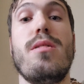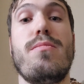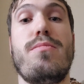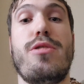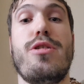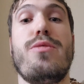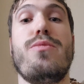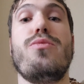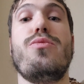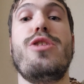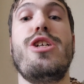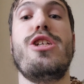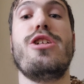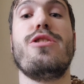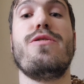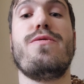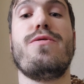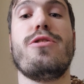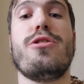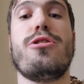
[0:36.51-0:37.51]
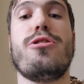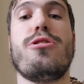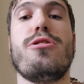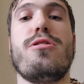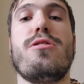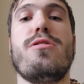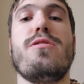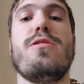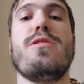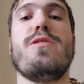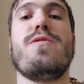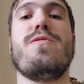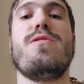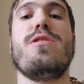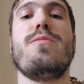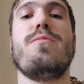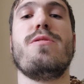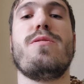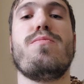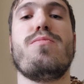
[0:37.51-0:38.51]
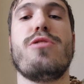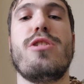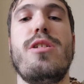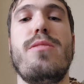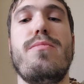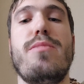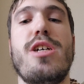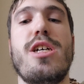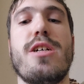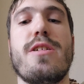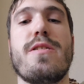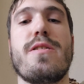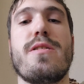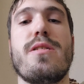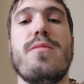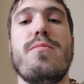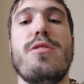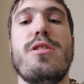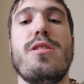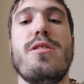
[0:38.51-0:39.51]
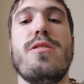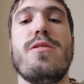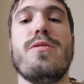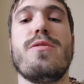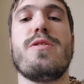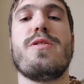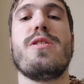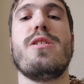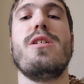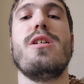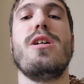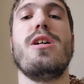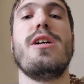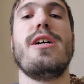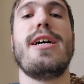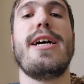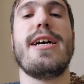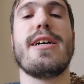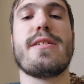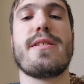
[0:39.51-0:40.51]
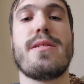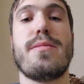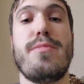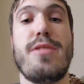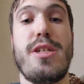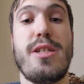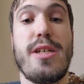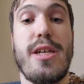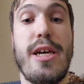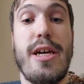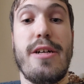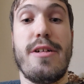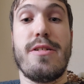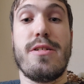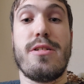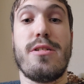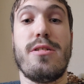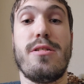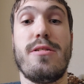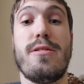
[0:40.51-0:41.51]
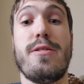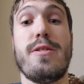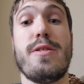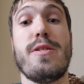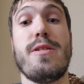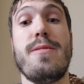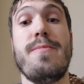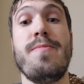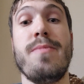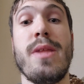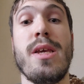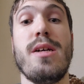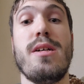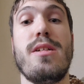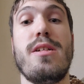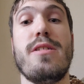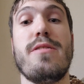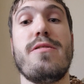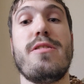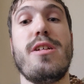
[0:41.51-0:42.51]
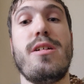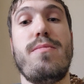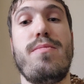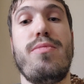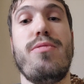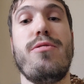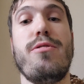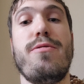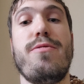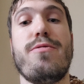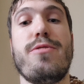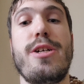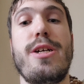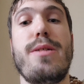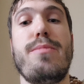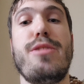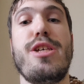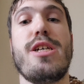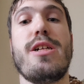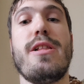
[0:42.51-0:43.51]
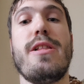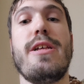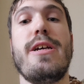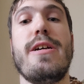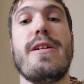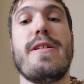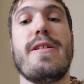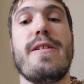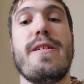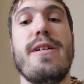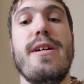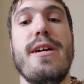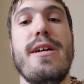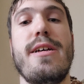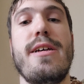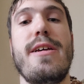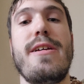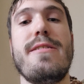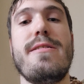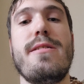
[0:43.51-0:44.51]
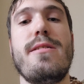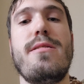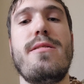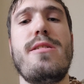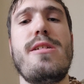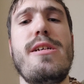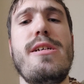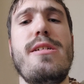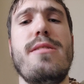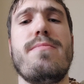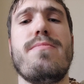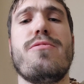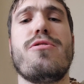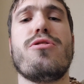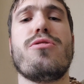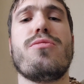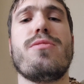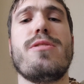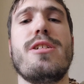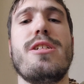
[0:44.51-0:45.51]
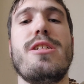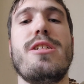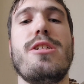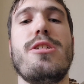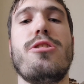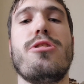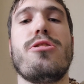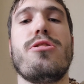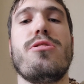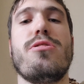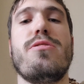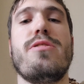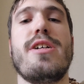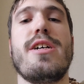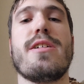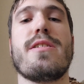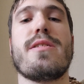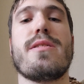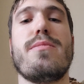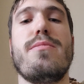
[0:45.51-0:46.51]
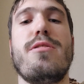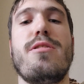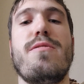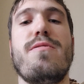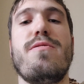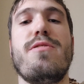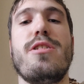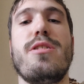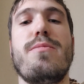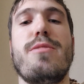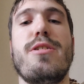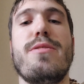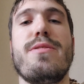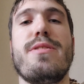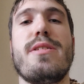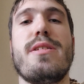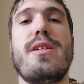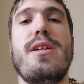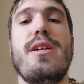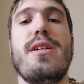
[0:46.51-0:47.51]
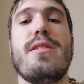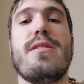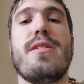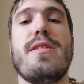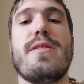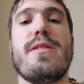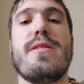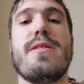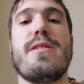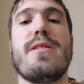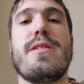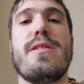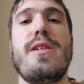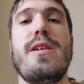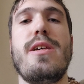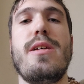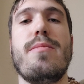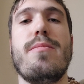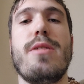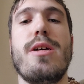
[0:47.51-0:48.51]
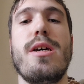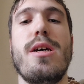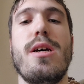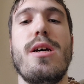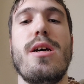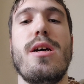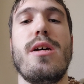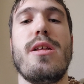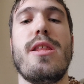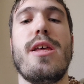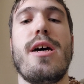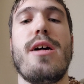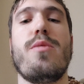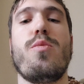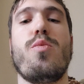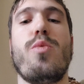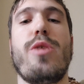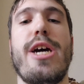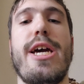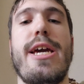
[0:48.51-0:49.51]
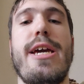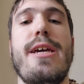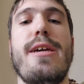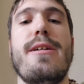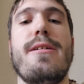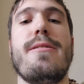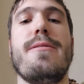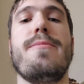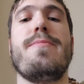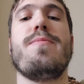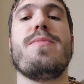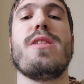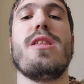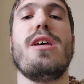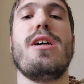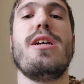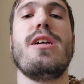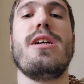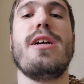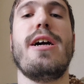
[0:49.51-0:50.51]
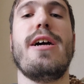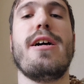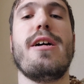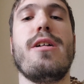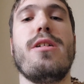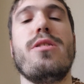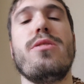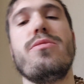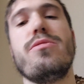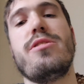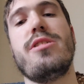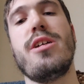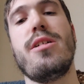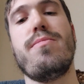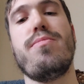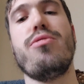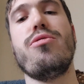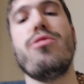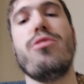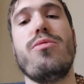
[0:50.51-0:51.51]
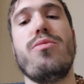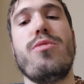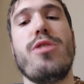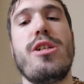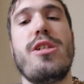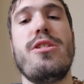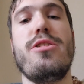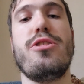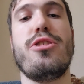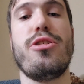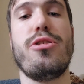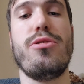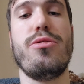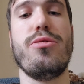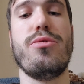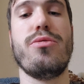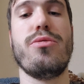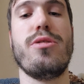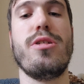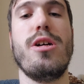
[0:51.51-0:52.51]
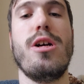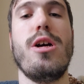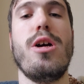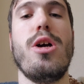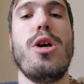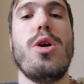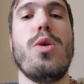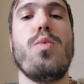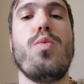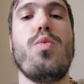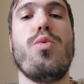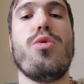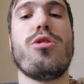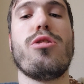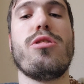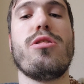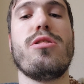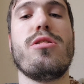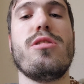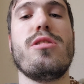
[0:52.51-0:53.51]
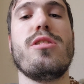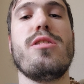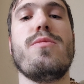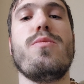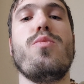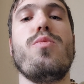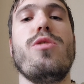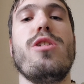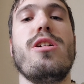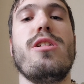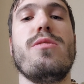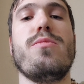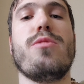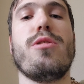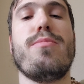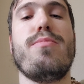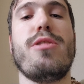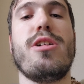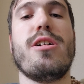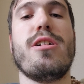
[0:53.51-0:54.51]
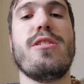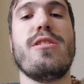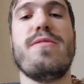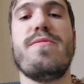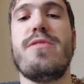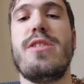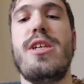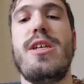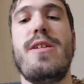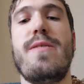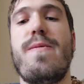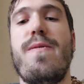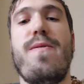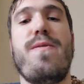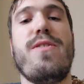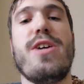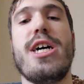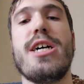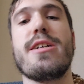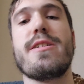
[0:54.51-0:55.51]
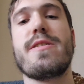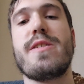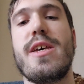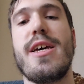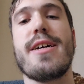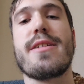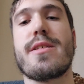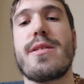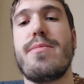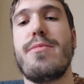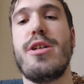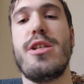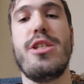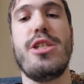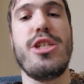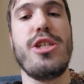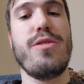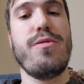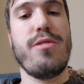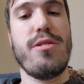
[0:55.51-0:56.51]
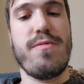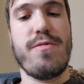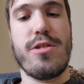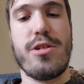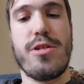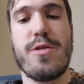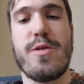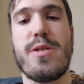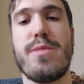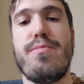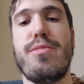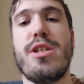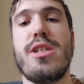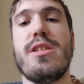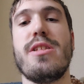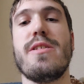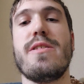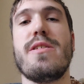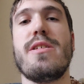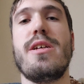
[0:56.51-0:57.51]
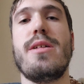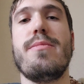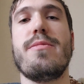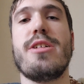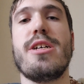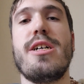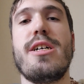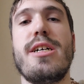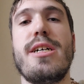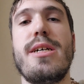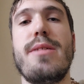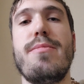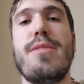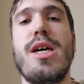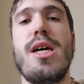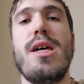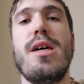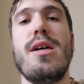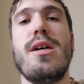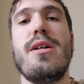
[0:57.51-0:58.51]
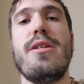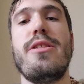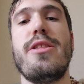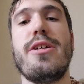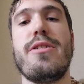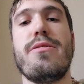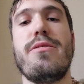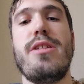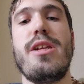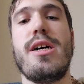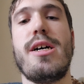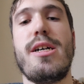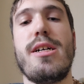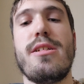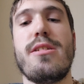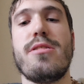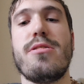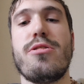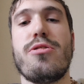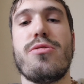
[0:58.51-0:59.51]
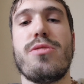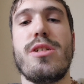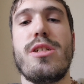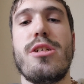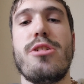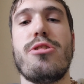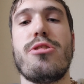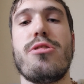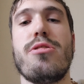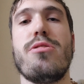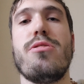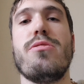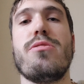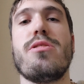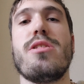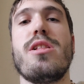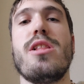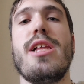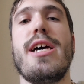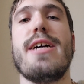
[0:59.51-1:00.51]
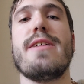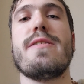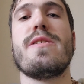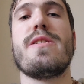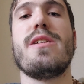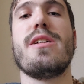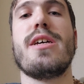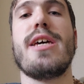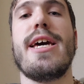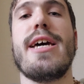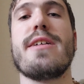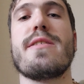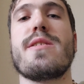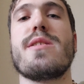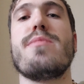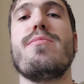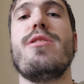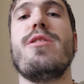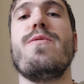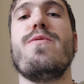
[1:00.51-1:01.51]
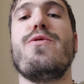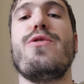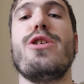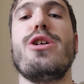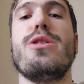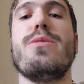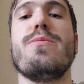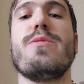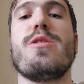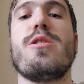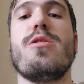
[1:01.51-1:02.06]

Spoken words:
But we know for sure this film is bringing back some of those X-Men characters. Now, Deadpool 3, to be clear, isn't a traditional X-Men film, I would say. It doesn't seem that way. Like how Deadpool 1 and 2 were part of the Fox X-Men universe, but at the same time, they're not traditional classic X-Men films.